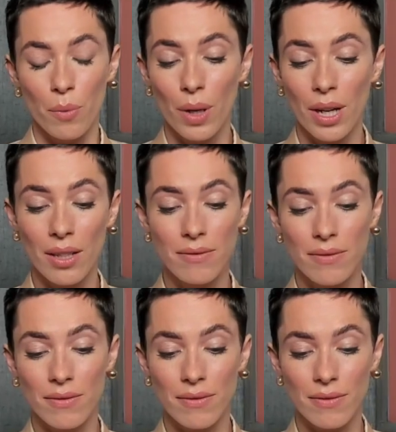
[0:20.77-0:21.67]

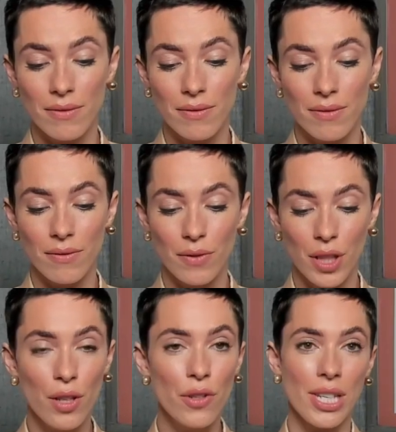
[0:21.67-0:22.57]
Well,
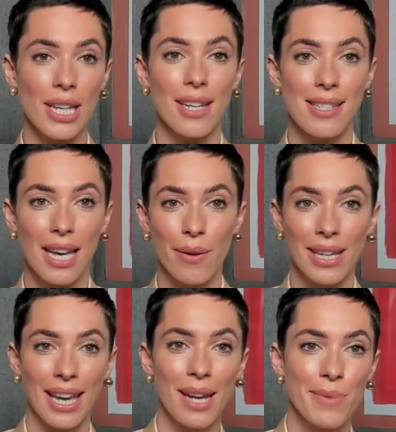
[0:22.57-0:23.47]
hugely. It's how
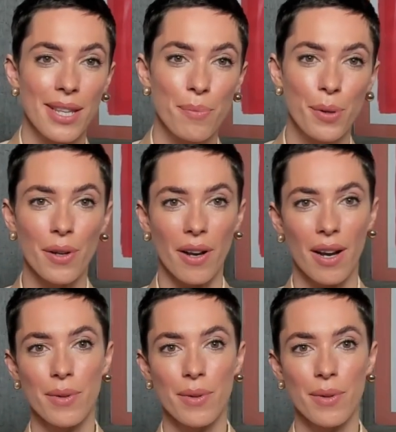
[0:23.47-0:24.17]
I came to the book.